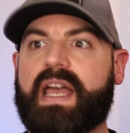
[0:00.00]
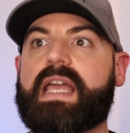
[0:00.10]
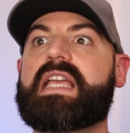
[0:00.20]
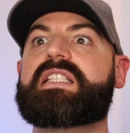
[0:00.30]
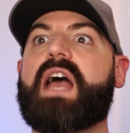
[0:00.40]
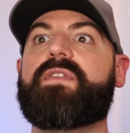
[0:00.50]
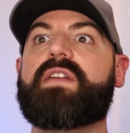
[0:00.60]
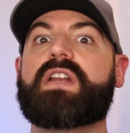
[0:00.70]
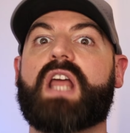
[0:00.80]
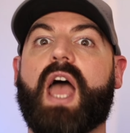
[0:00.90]
He's never
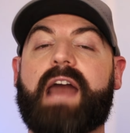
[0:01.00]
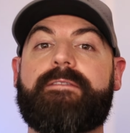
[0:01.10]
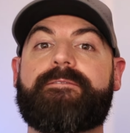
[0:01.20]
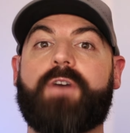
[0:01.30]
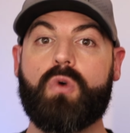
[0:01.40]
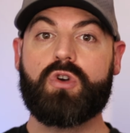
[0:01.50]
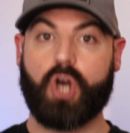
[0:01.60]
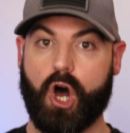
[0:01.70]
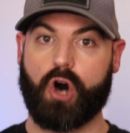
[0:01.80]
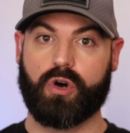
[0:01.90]
even had a phone
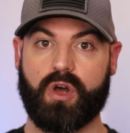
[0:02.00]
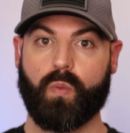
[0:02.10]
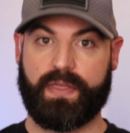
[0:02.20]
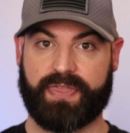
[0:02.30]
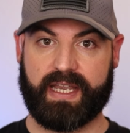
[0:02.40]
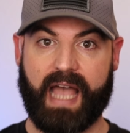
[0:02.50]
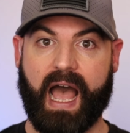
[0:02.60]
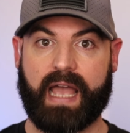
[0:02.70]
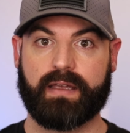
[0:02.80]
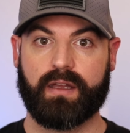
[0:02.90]
call with the
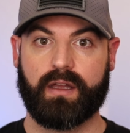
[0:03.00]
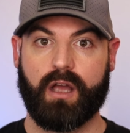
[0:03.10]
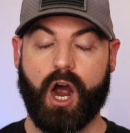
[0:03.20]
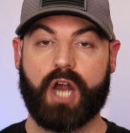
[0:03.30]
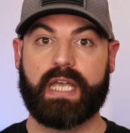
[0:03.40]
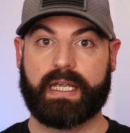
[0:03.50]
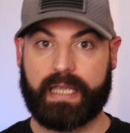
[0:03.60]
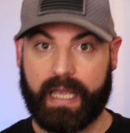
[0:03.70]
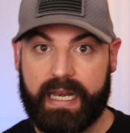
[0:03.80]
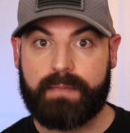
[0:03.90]
guy. Are you
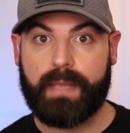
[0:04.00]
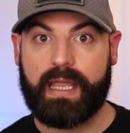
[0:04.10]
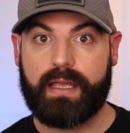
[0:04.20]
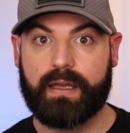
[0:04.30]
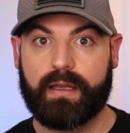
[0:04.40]
kidding me?